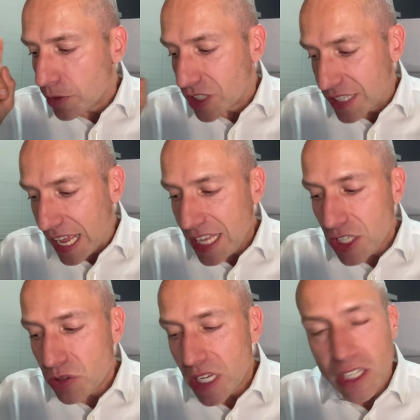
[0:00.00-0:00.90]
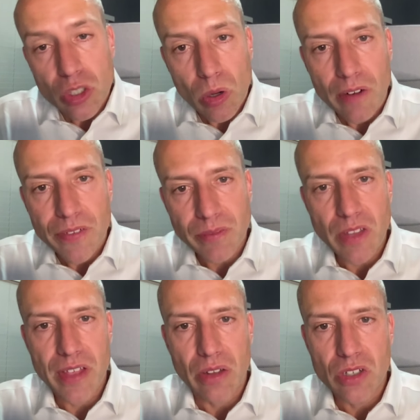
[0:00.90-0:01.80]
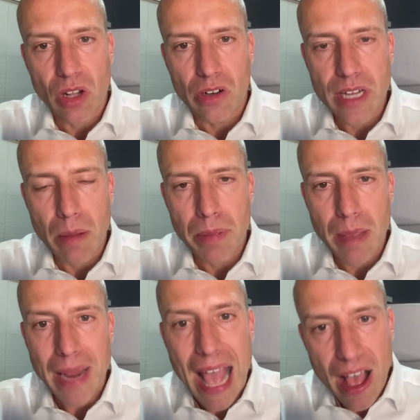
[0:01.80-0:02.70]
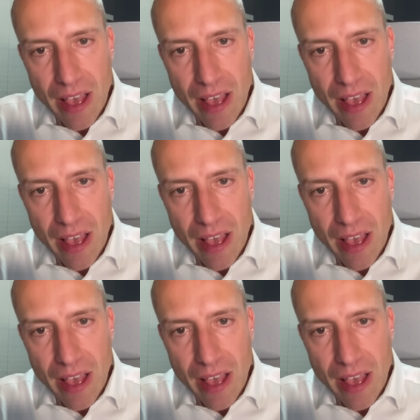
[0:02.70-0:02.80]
Today, you need a $250,000 down payment.